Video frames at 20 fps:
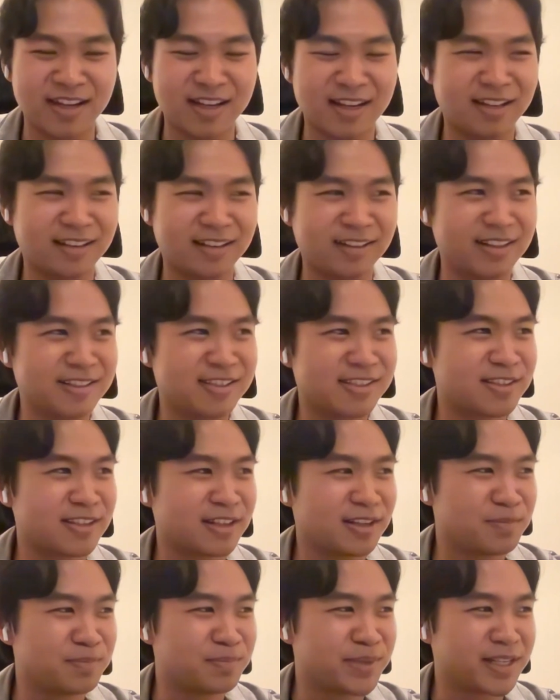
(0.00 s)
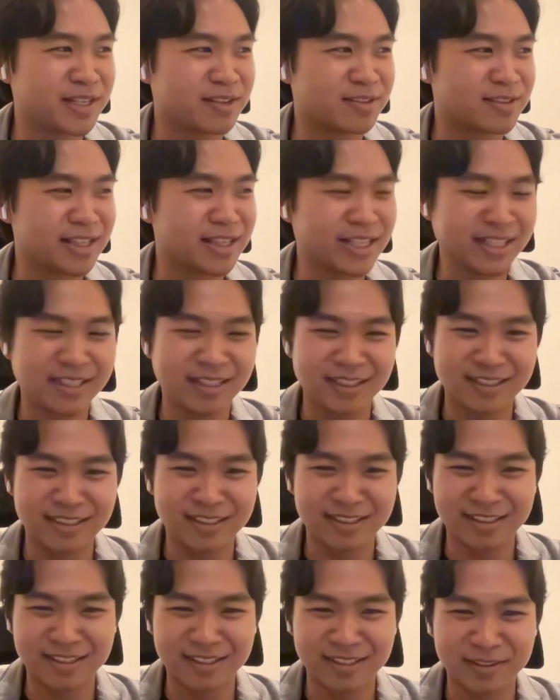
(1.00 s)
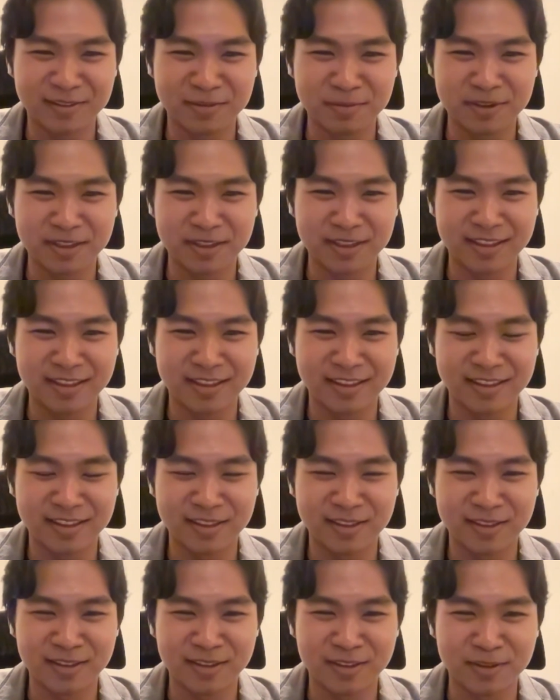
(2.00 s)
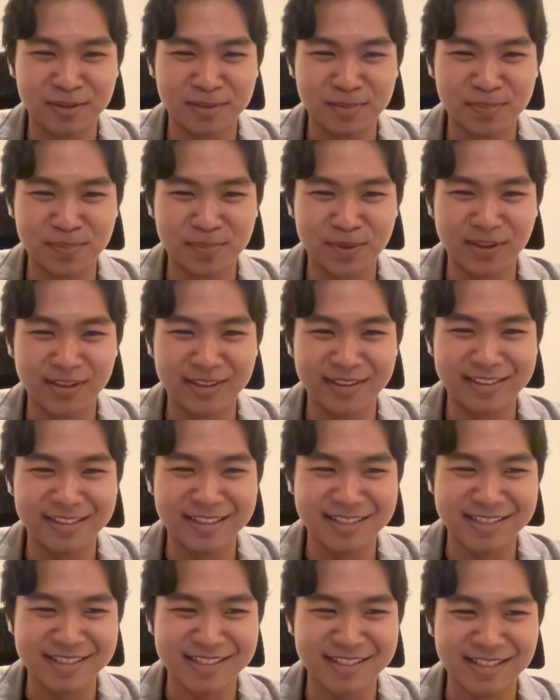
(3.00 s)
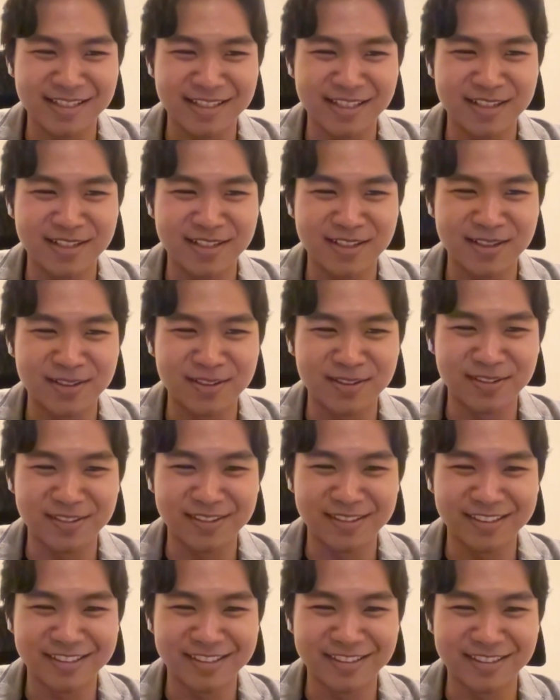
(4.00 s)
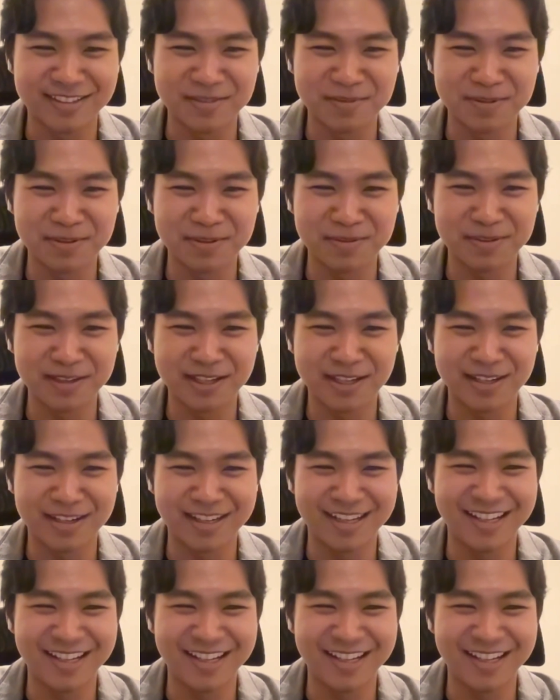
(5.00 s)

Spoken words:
Yeah, let's stop bickering with politics in Indo. We